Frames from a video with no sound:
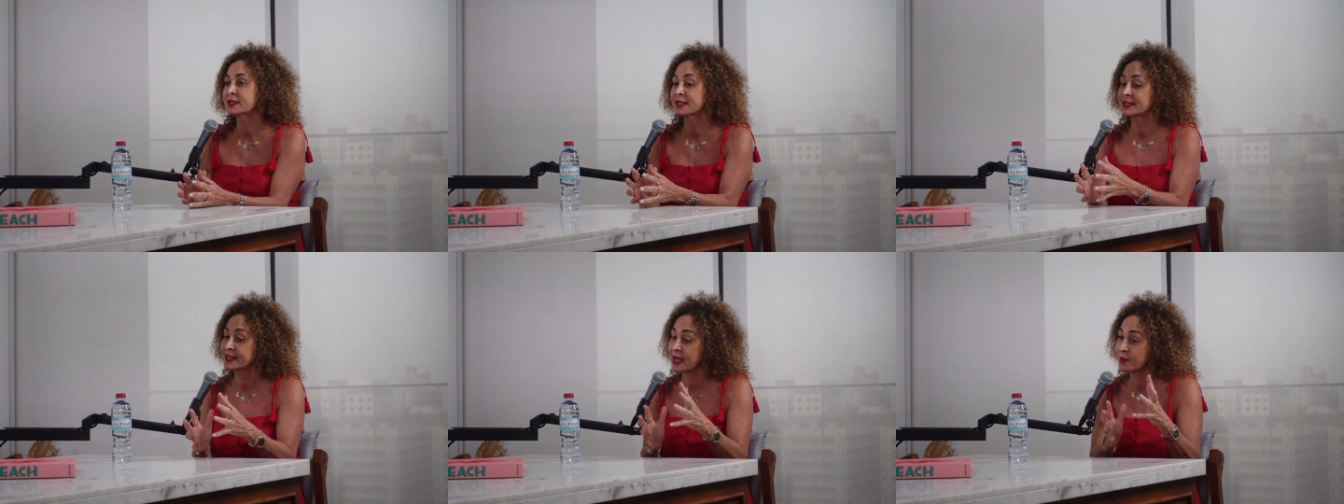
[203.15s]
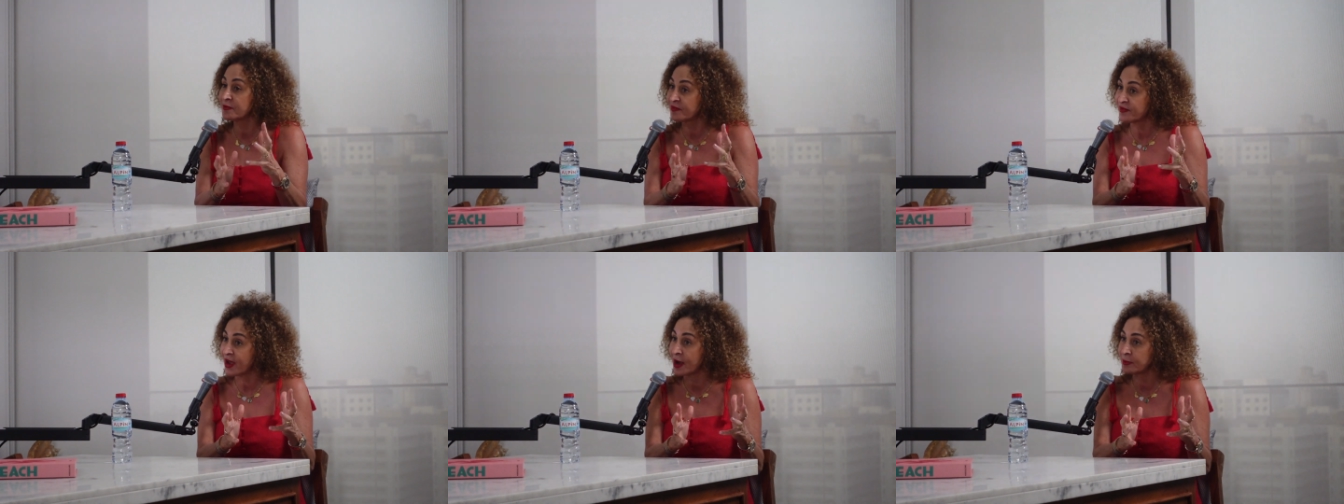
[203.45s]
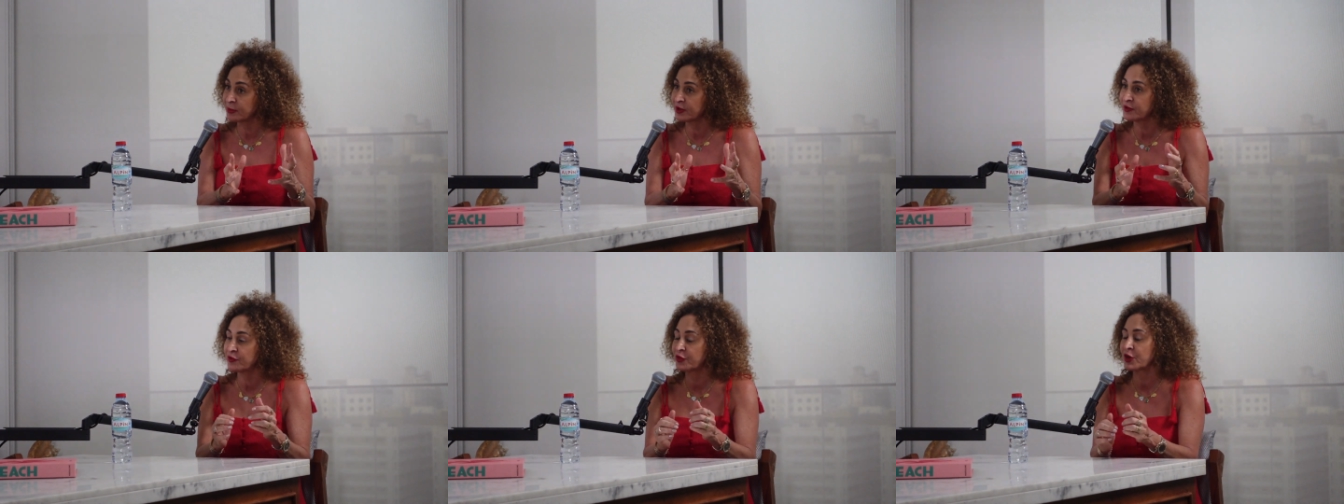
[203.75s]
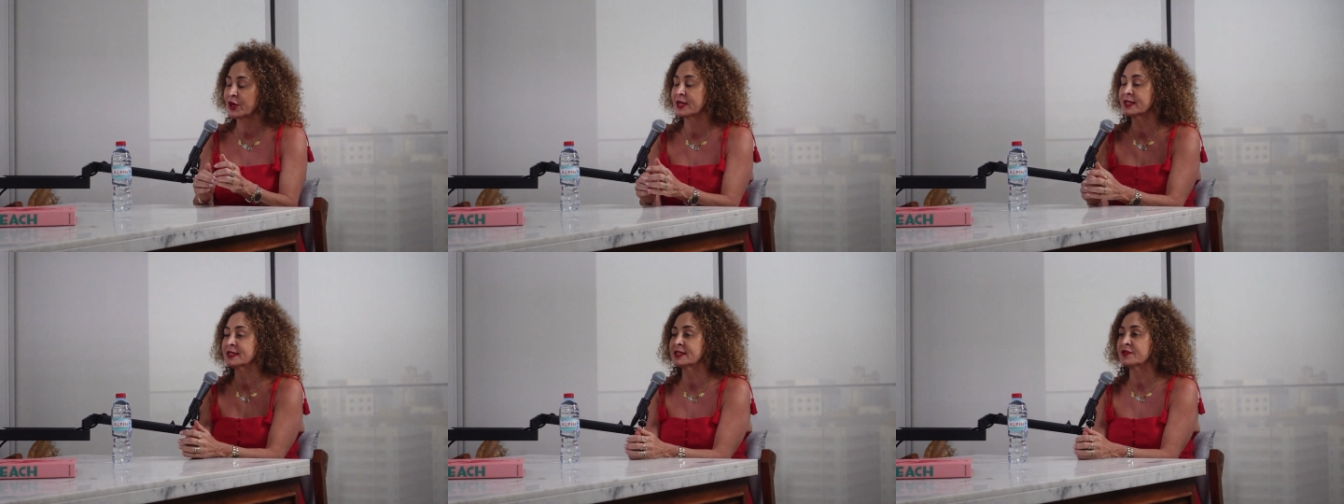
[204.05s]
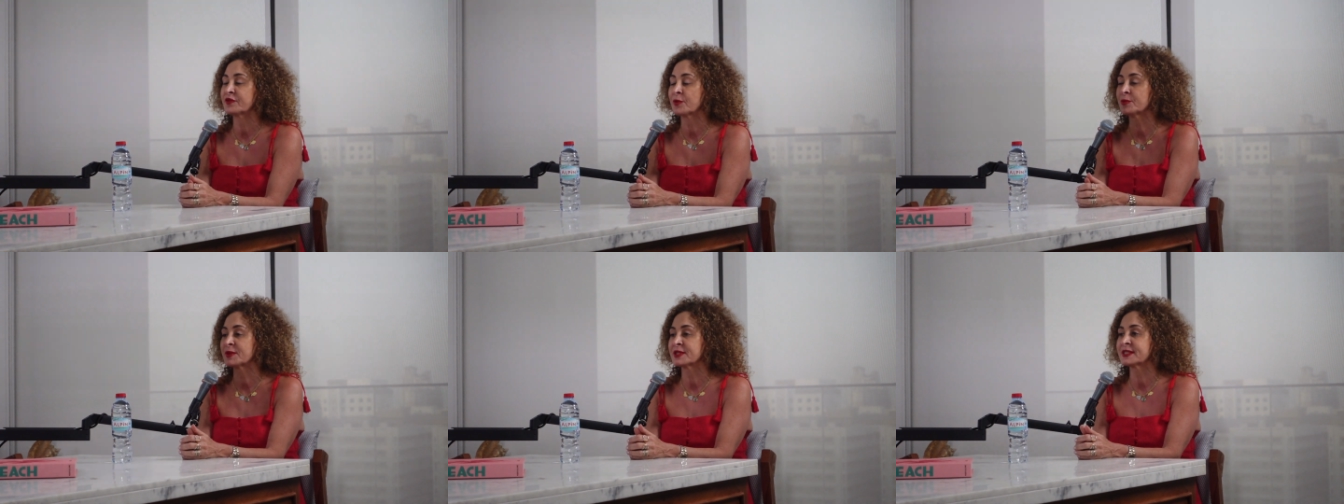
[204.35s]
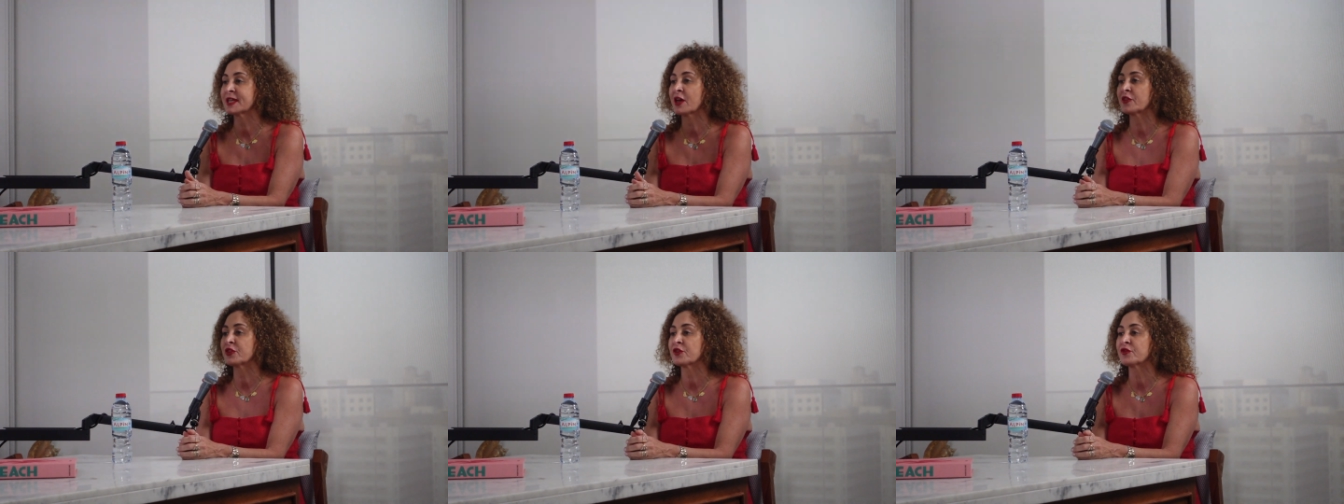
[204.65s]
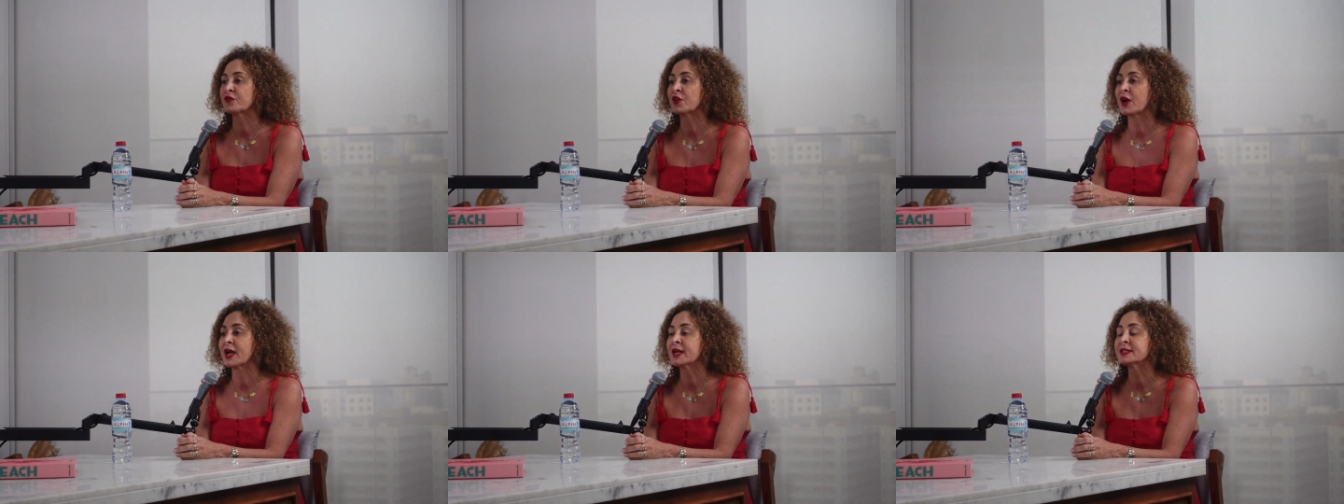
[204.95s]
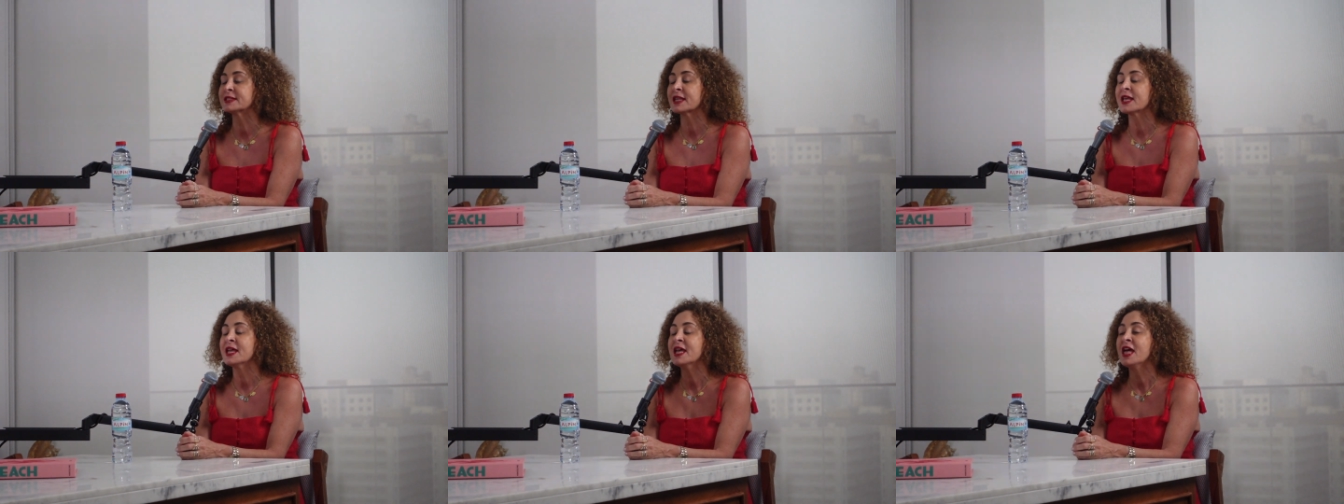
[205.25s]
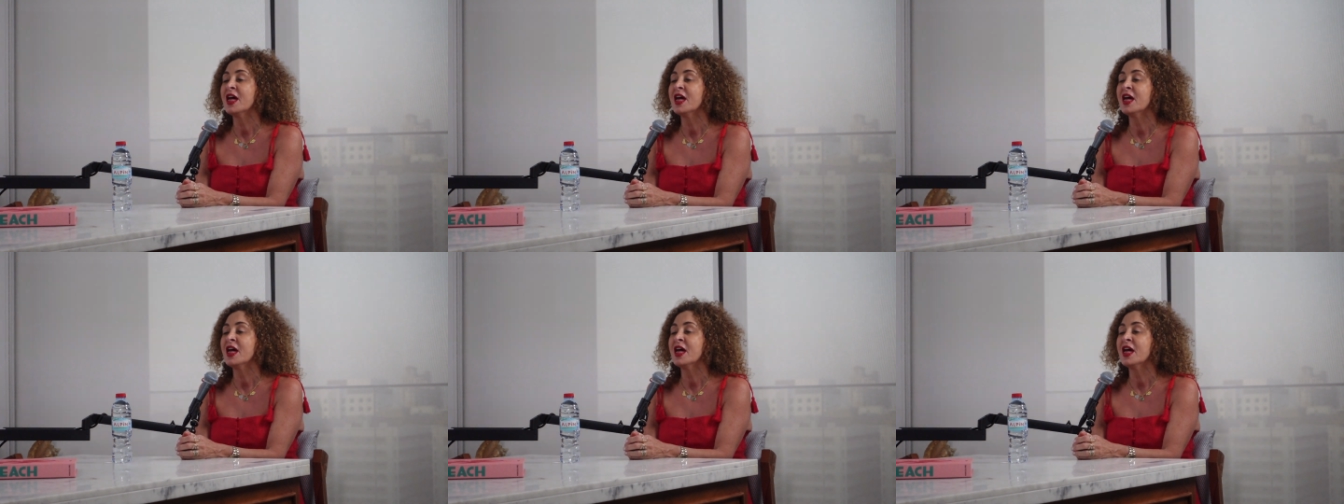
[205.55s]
the same family friends from the south of France,